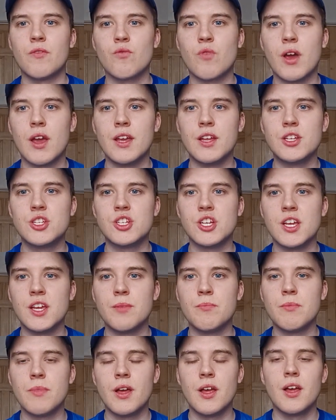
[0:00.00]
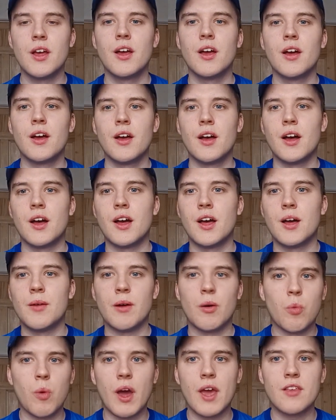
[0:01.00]
regime,
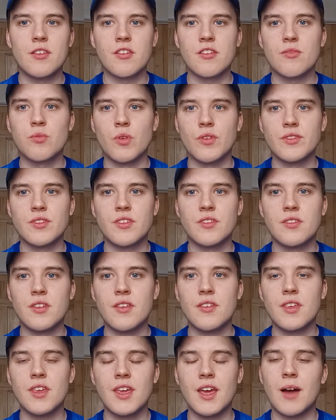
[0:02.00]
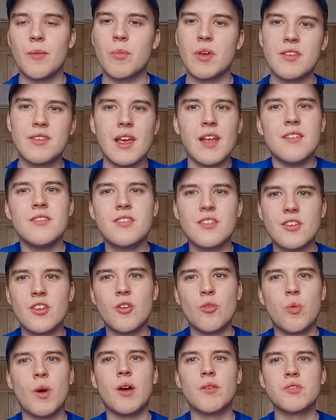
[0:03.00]
away to Swansea City, and we tend to
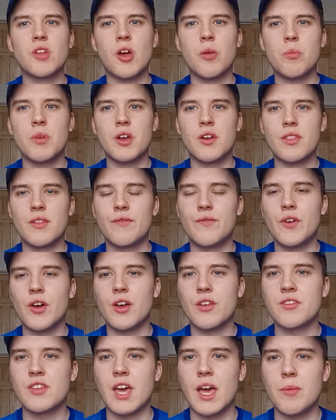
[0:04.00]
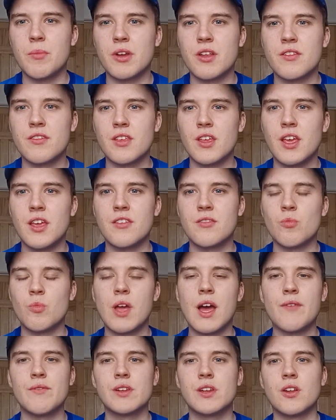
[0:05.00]
do well, don't we, on the first game of the season.
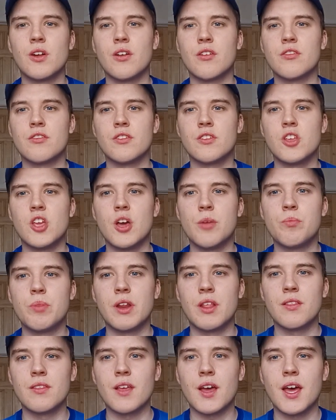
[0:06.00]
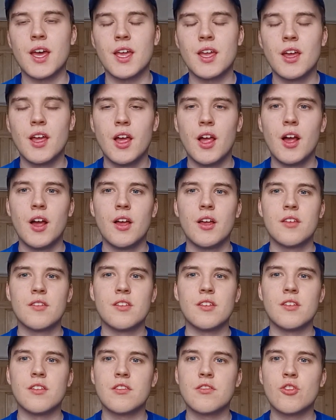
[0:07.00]
We haven't lost on the opening day
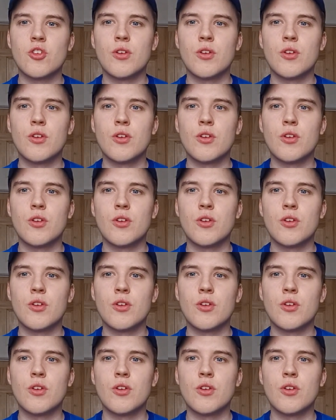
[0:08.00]
since